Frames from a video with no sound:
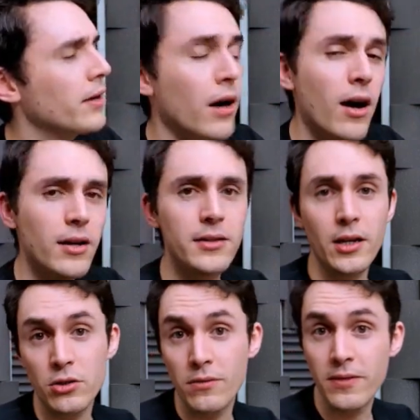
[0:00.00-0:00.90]
and
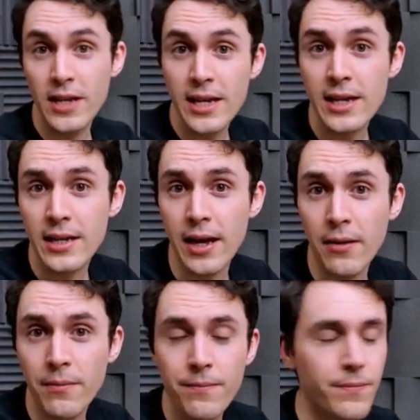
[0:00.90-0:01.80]
architecture of the ear
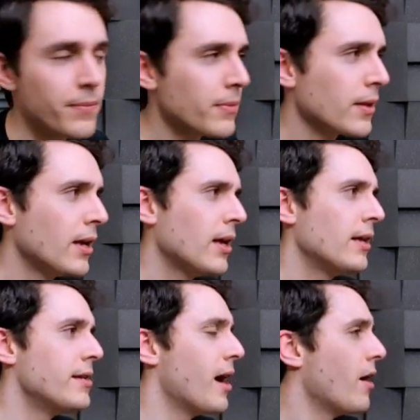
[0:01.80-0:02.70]
canal.
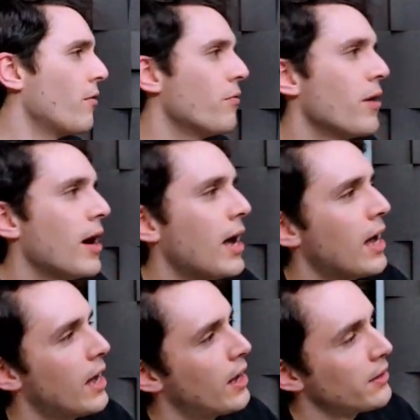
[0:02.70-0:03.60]
Now,
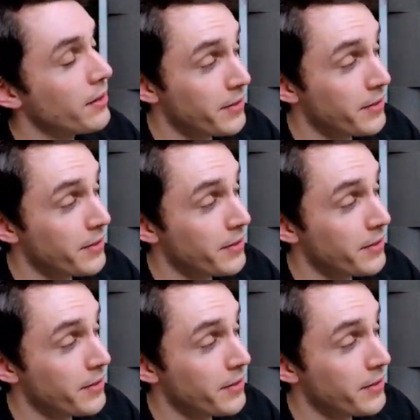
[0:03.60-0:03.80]
and